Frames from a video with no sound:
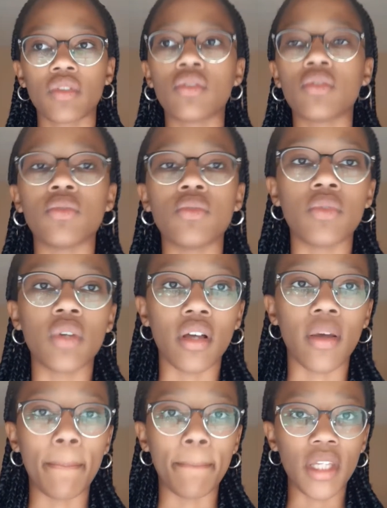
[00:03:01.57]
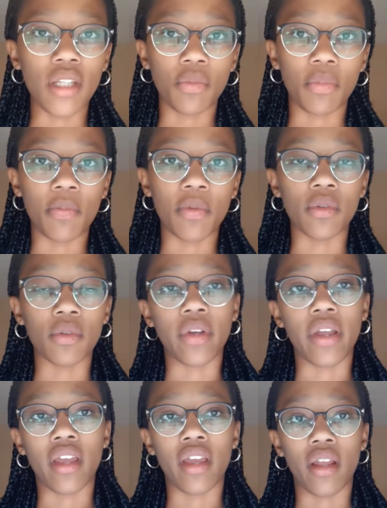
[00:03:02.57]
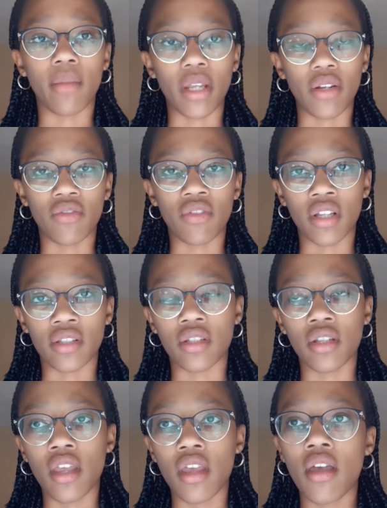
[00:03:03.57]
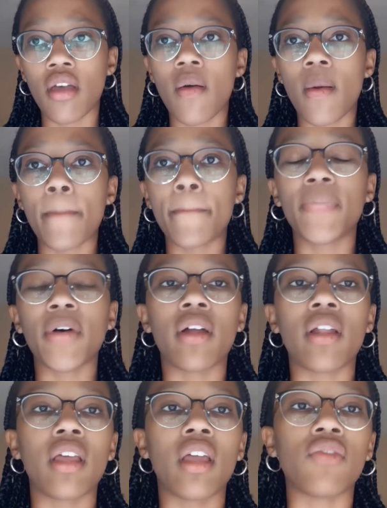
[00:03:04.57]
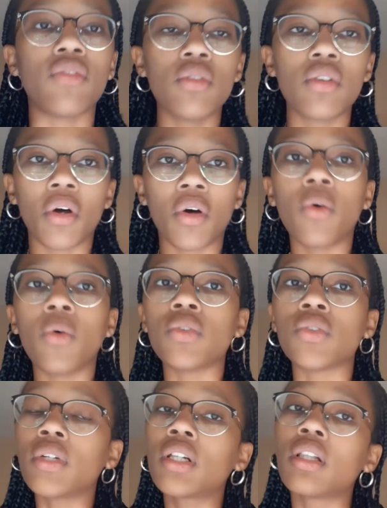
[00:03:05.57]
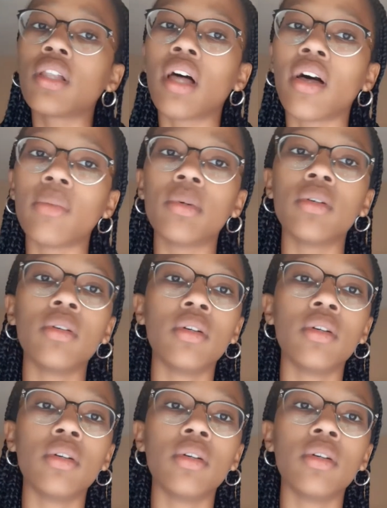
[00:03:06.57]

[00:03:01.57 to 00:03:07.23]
to meet new people and make new friends. But if you go join a club,